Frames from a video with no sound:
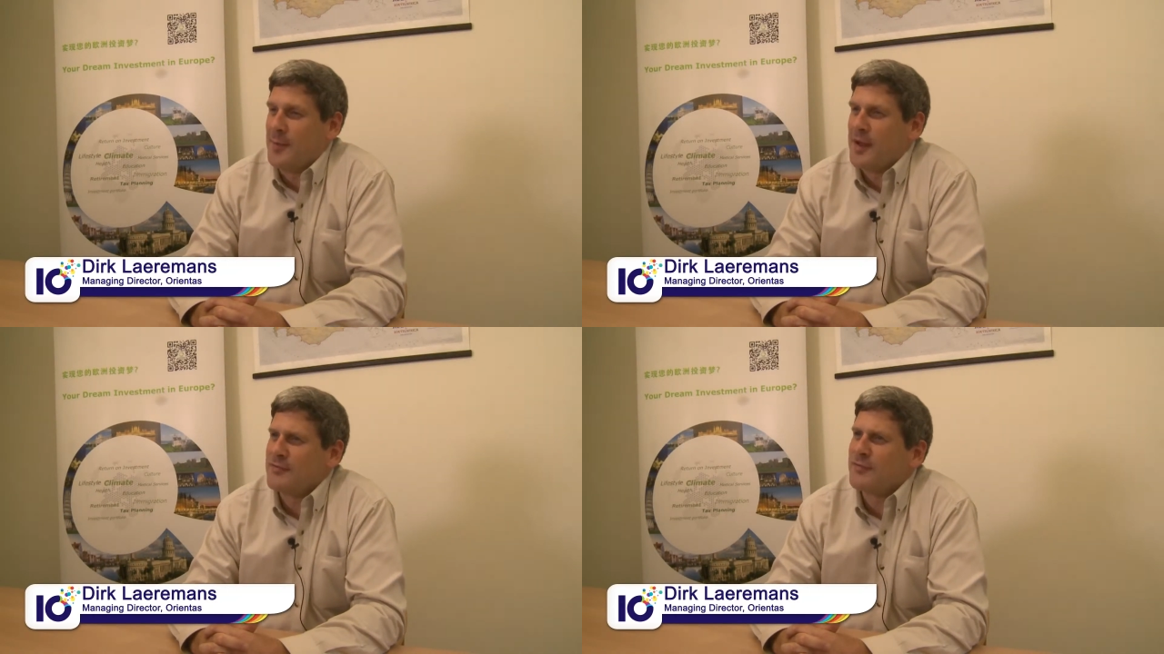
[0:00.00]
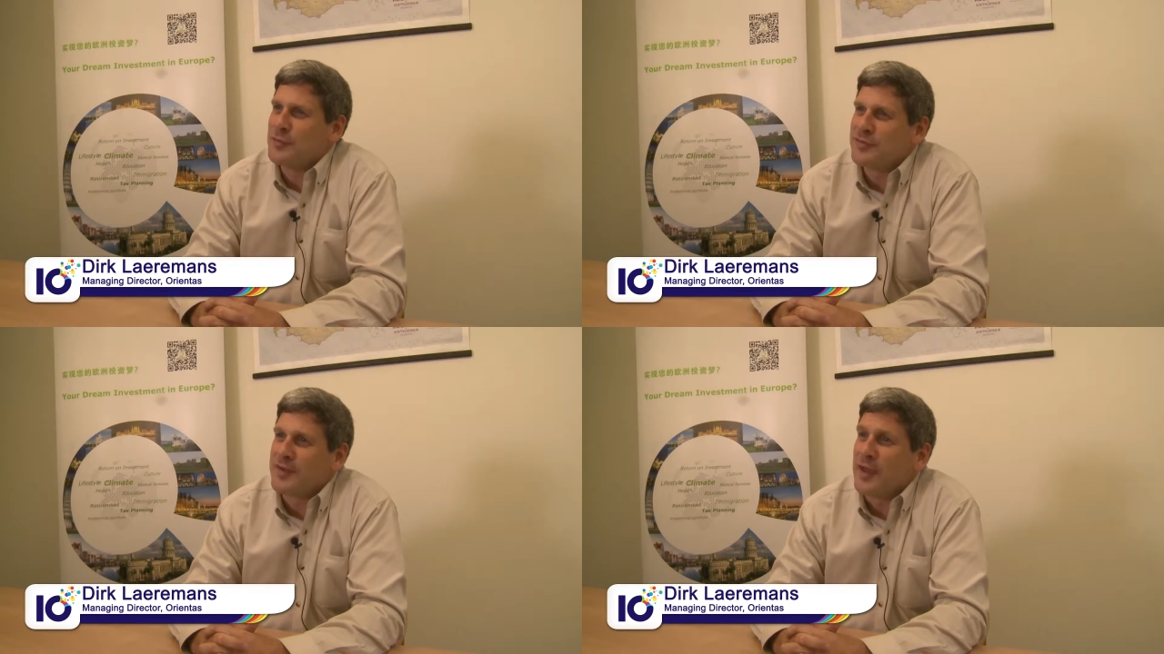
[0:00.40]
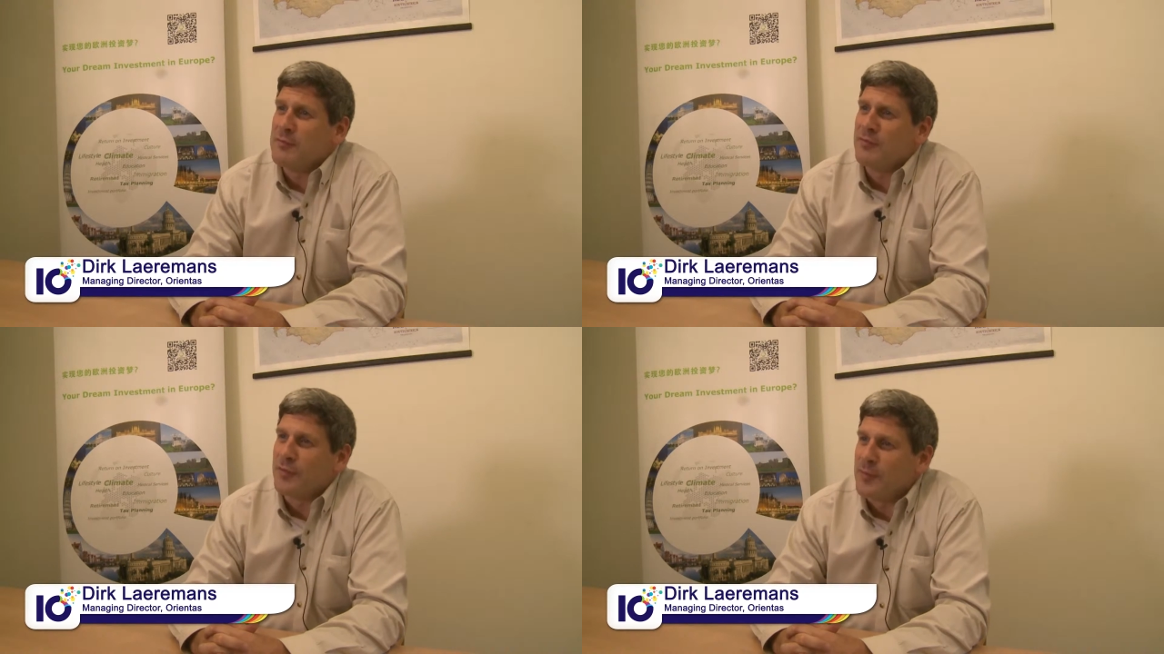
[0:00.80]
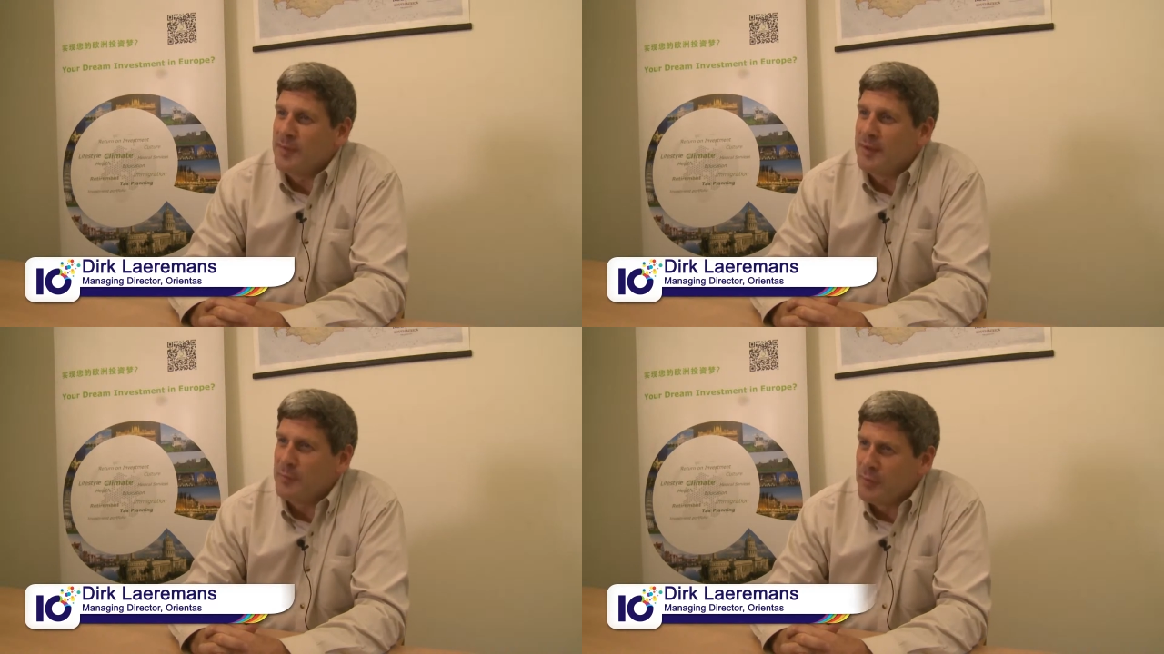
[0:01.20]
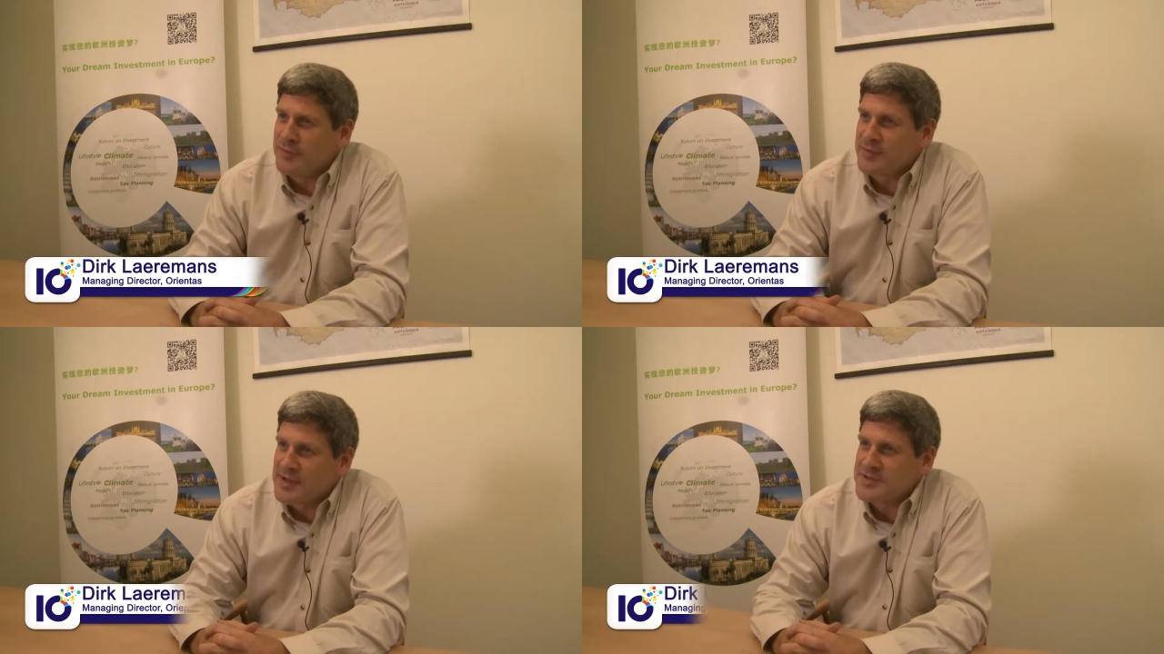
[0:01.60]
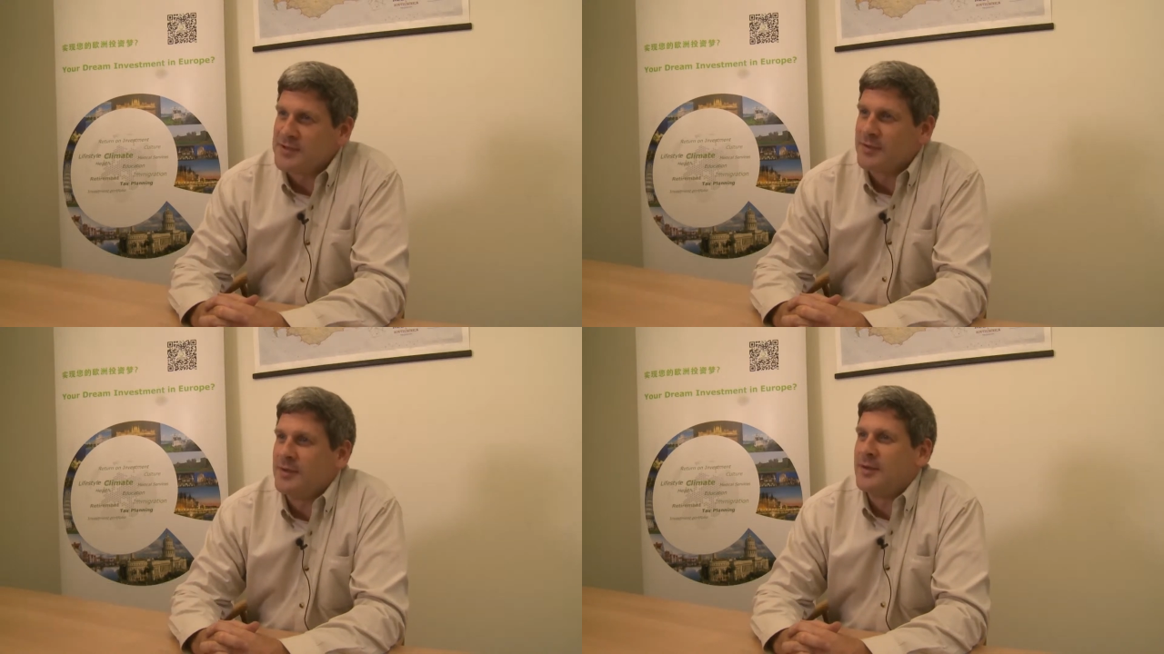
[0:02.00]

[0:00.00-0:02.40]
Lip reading: I first came for a big multinational,